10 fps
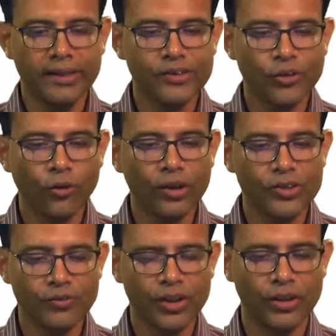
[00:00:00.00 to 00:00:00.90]
this
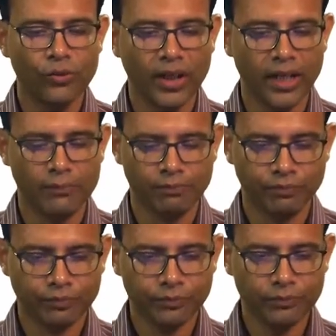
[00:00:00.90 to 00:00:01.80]
course, which you can
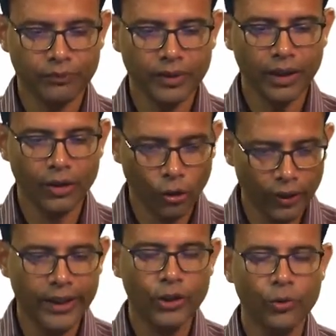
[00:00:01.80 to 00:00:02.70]
go
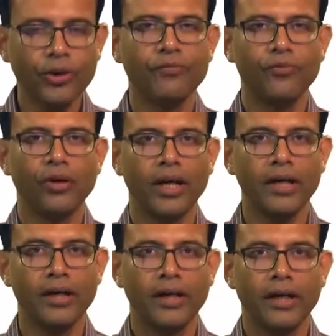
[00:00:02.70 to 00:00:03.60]
into if you are
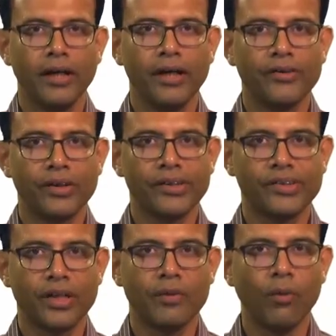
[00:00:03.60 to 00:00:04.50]

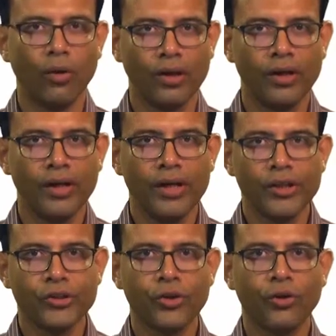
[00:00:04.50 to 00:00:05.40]
interested more.
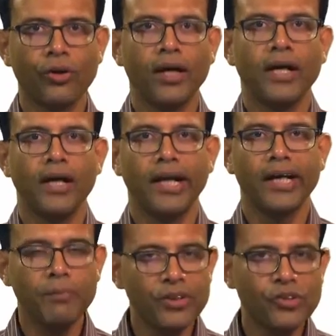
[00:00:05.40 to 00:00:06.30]
So,
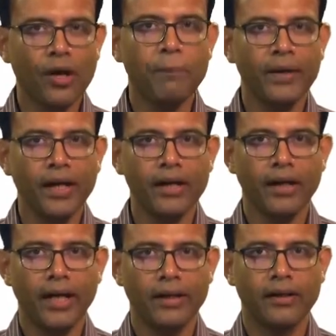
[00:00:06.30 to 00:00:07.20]
let me stop here
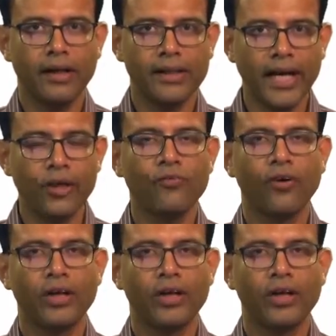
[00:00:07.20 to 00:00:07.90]
and thank you for